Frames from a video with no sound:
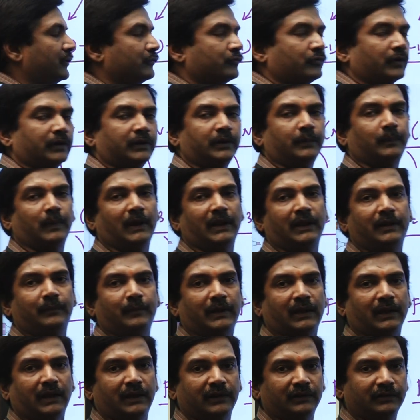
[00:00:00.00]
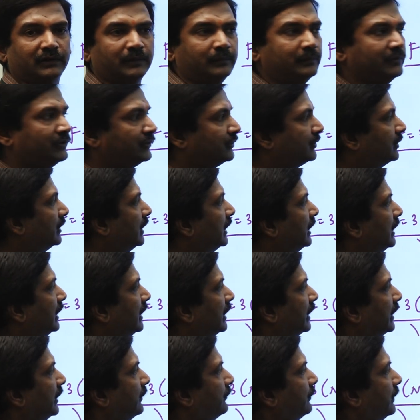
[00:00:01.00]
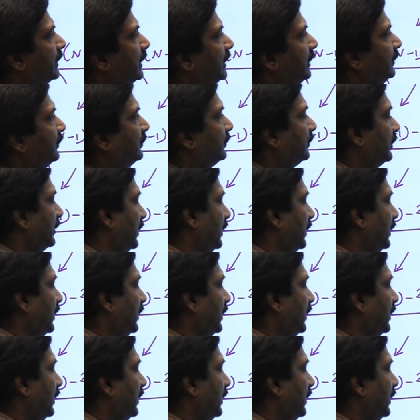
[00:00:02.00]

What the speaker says: for the plane mechanisms. If it is